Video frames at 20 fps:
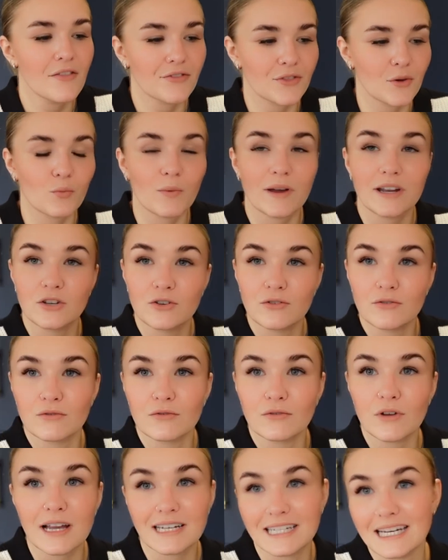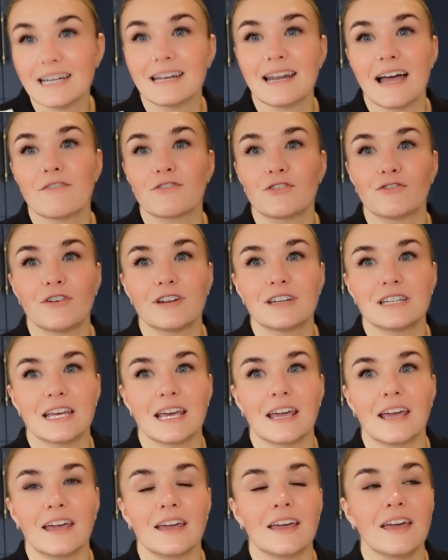than when I didn't have the
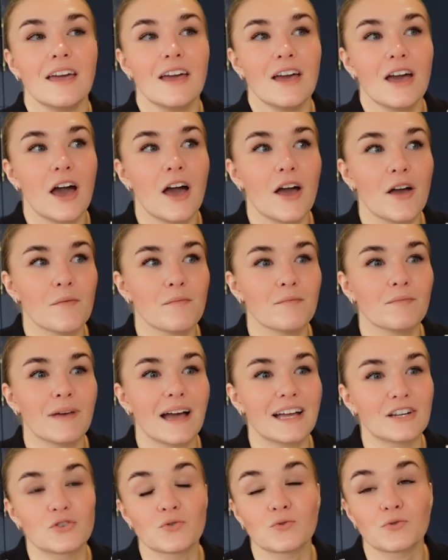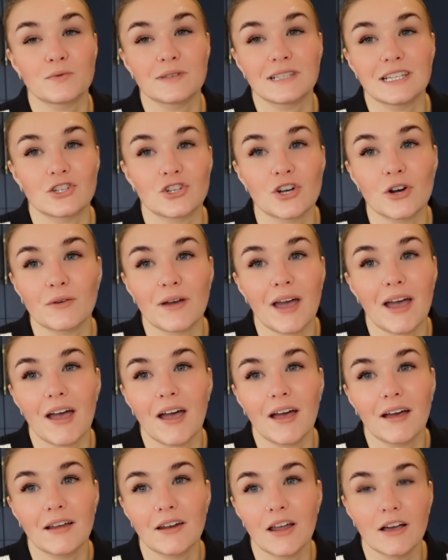funding and George was in
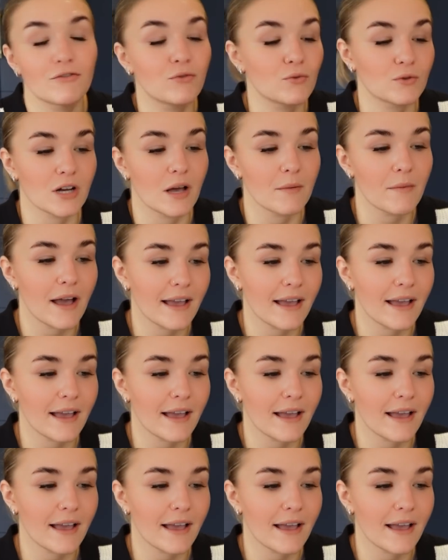childcare like full time.